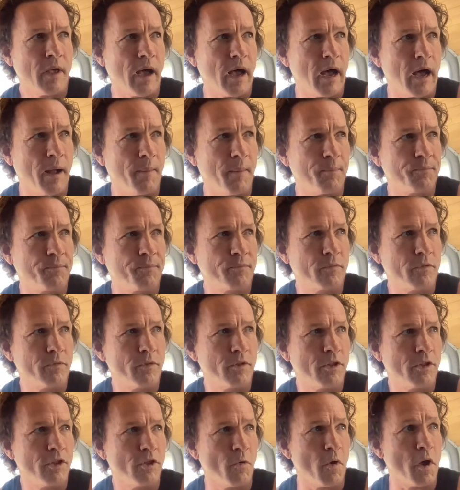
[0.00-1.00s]
um,
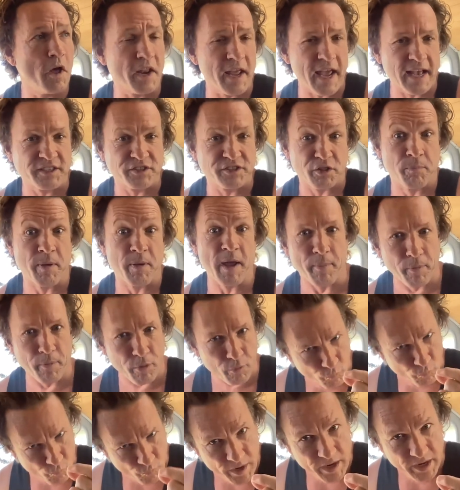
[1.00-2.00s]
you only answer the
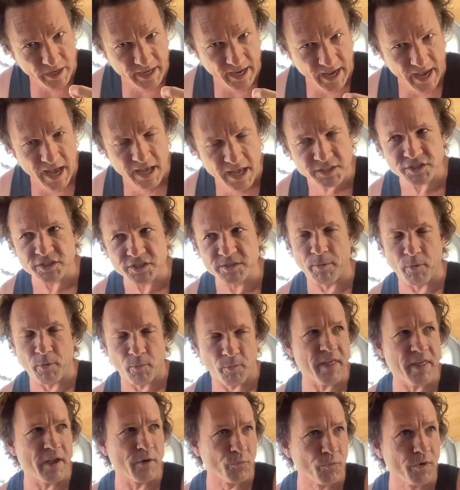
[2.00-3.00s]
people that really ask,
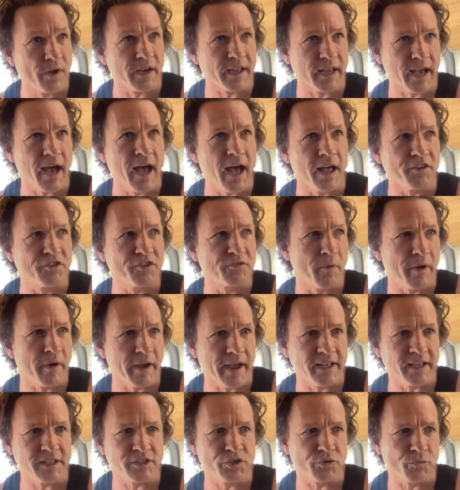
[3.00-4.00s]
but when they really ask,
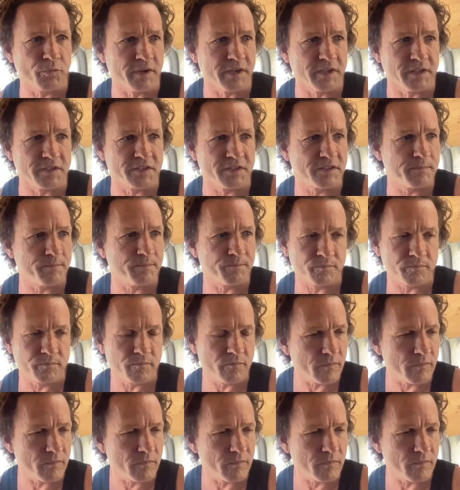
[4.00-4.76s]
my answer is